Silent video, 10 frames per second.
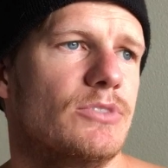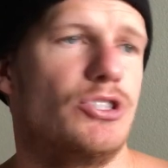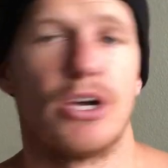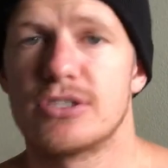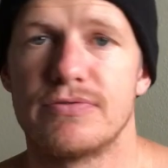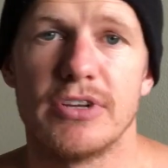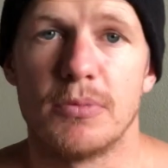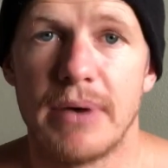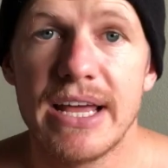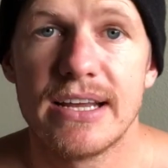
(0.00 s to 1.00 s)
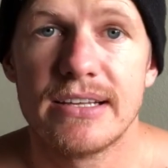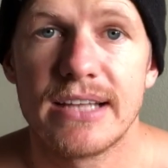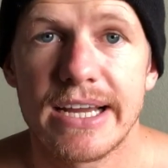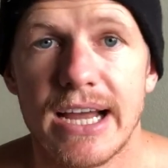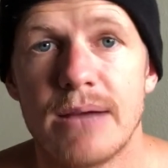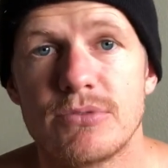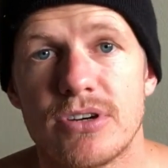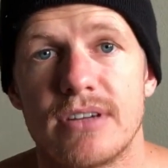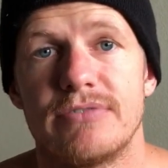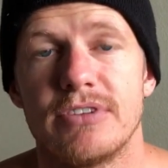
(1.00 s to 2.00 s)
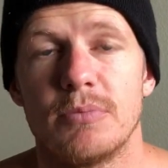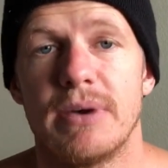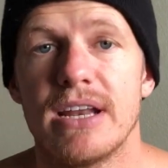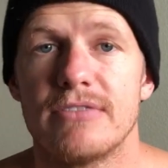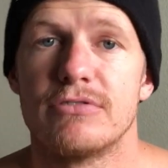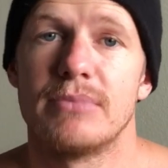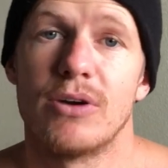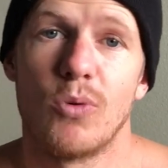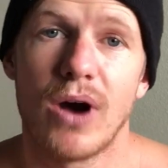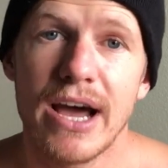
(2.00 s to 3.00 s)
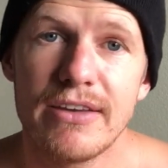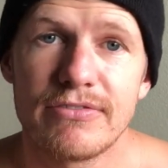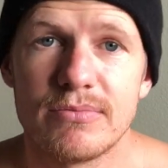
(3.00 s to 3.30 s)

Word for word: just feel better. Like I'm trying to feel better for my wife.